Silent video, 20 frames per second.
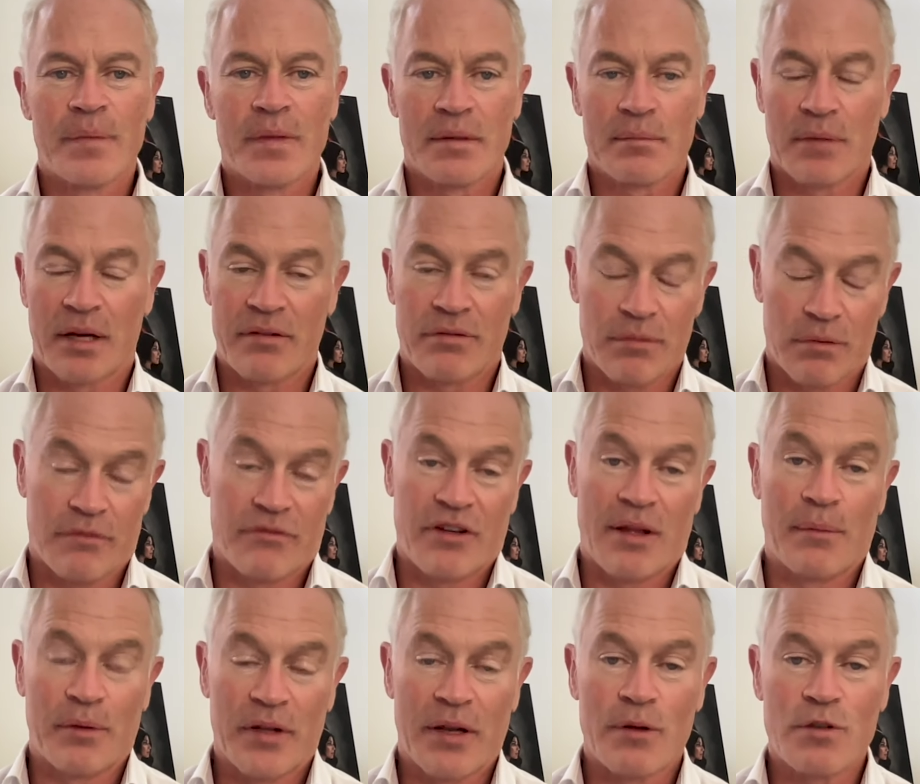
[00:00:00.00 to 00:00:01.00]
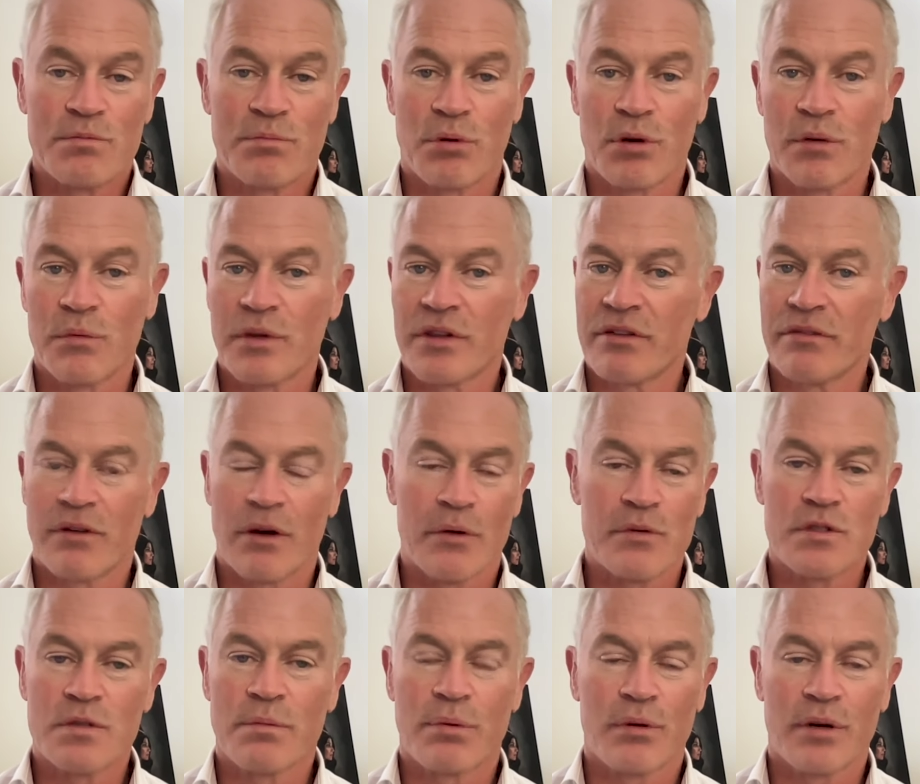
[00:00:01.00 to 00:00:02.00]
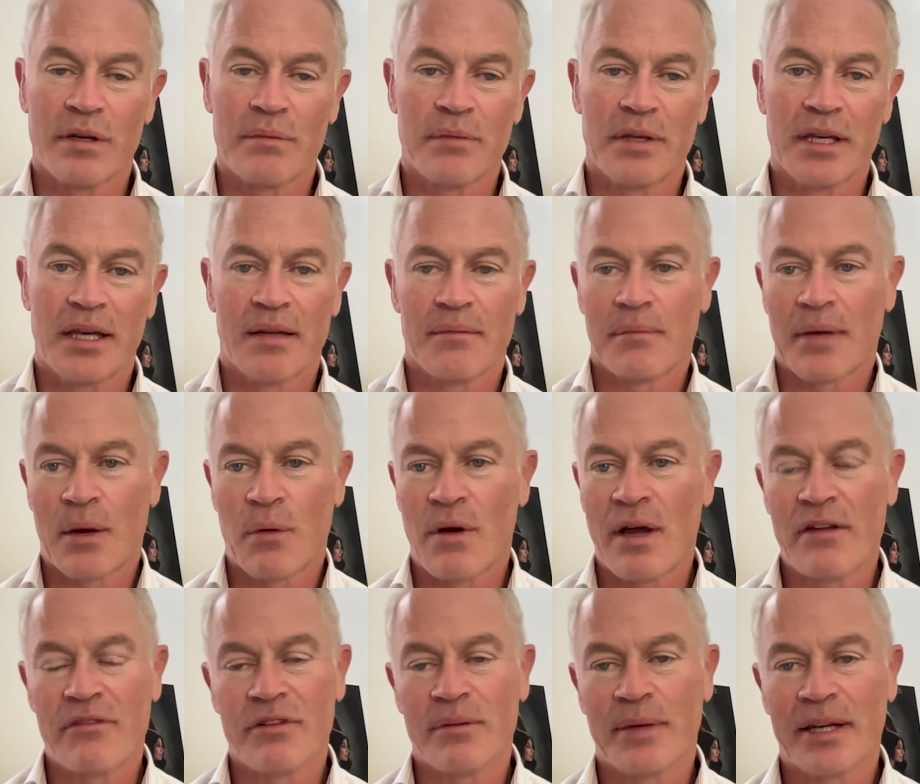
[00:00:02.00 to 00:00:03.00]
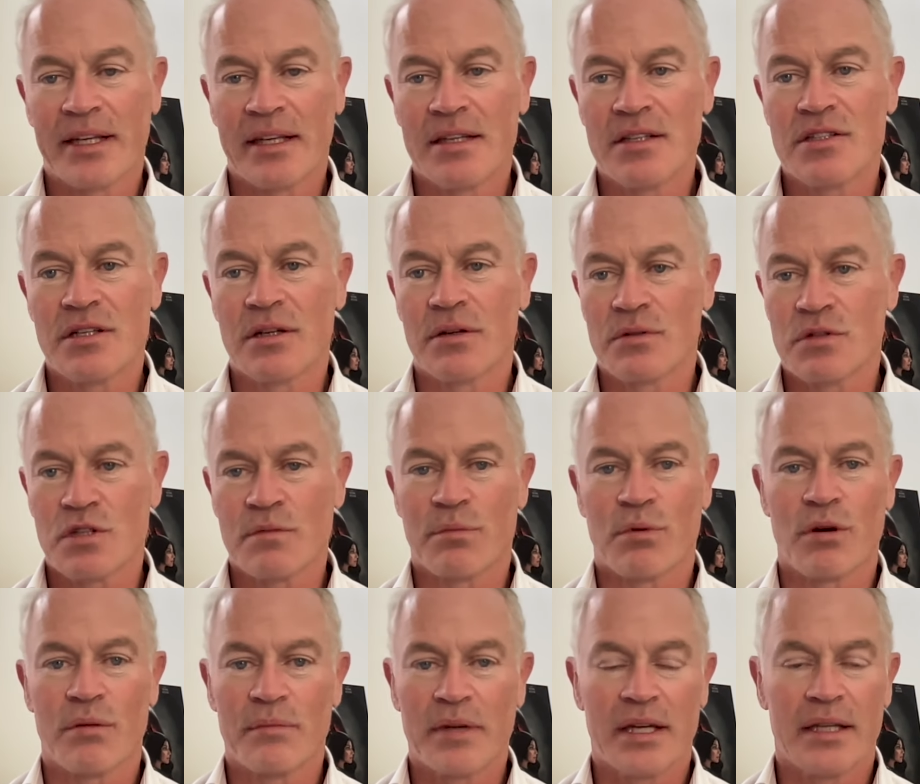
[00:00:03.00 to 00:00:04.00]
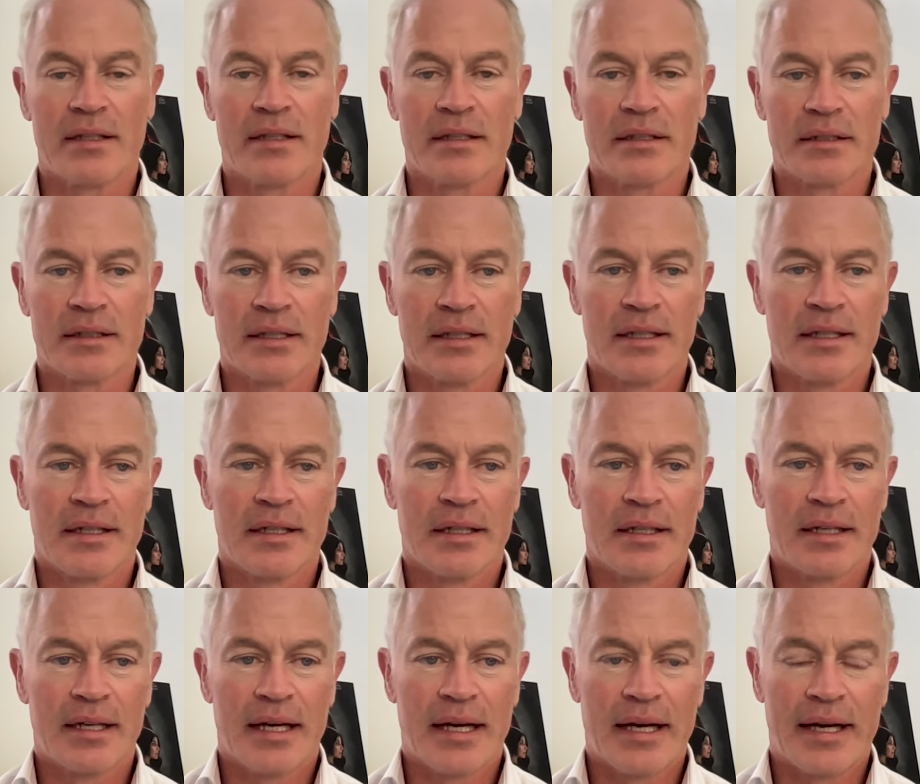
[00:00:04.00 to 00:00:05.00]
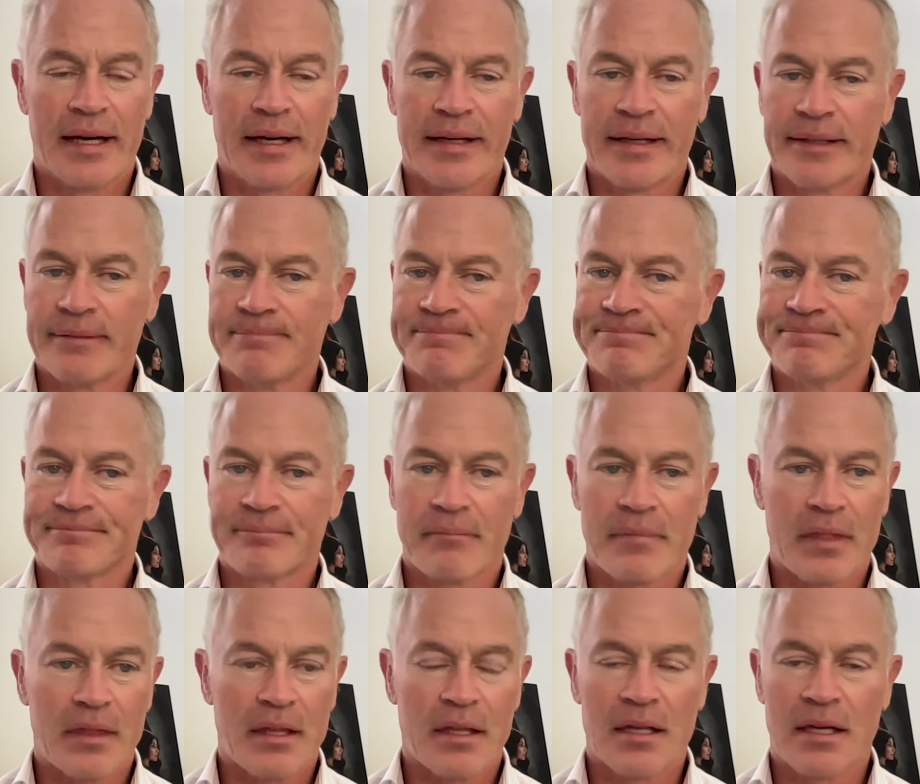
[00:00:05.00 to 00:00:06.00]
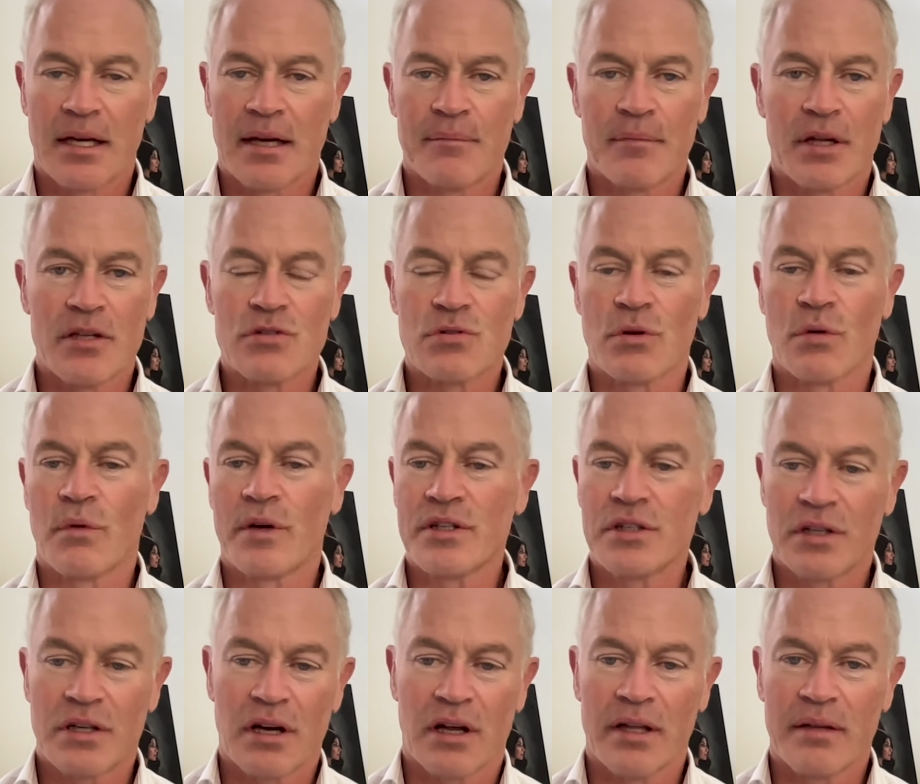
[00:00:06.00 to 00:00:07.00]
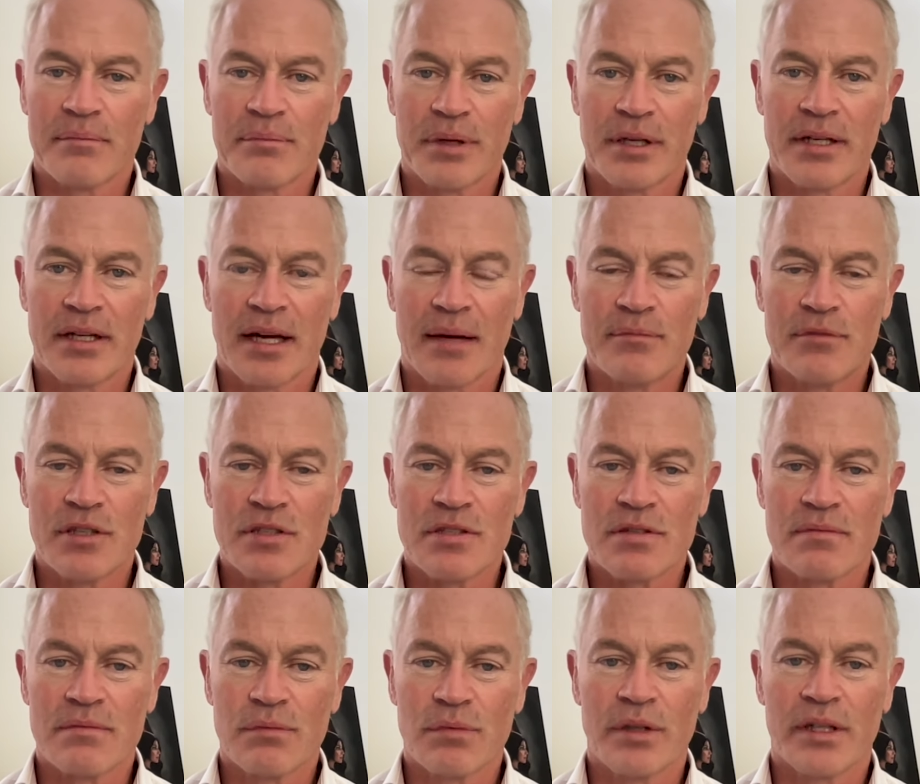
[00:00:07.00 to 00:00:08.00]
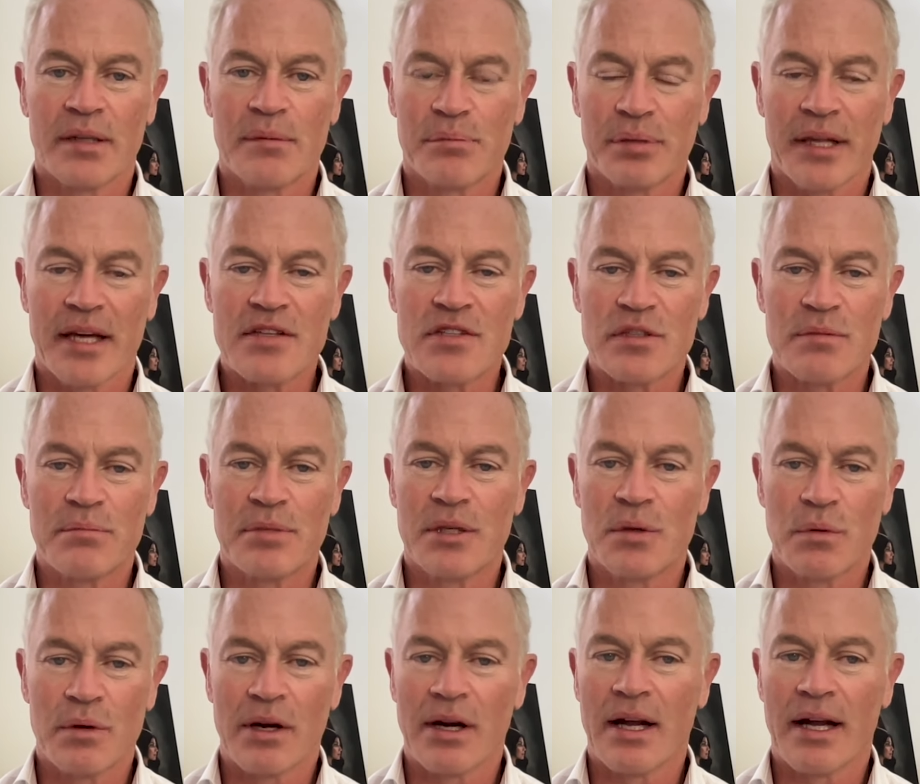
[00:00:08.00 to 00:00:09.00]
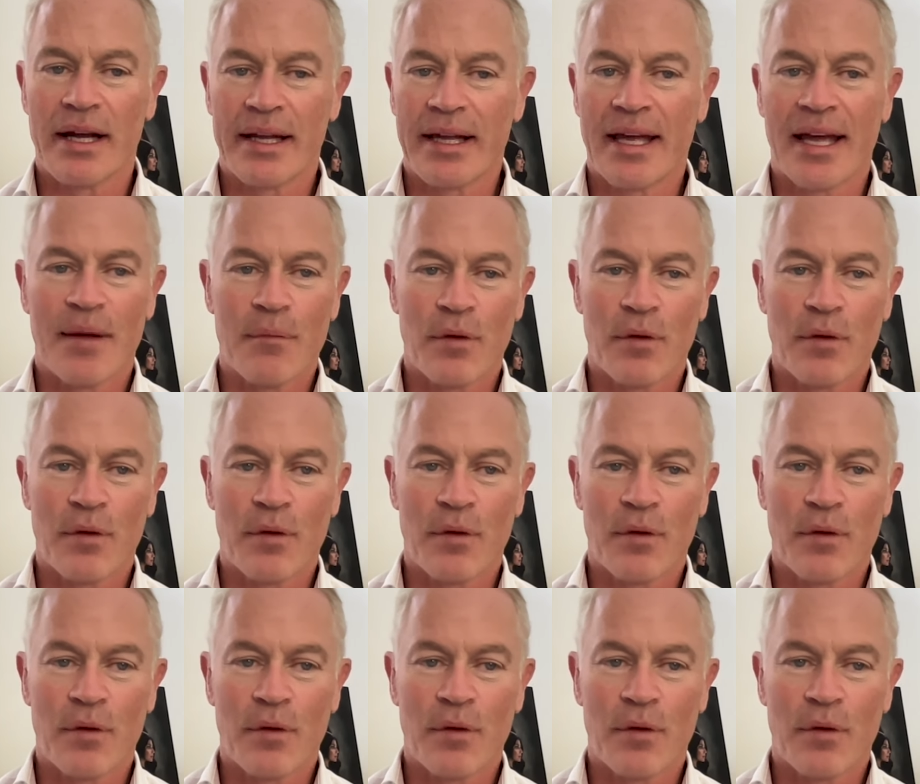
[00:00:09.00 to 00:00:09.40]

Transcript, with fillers: My family that I was born with, have always supported me, and my wife and my kids here support me. And uh, I'm not sure what you call it, but I'm just really blessed to be where I am.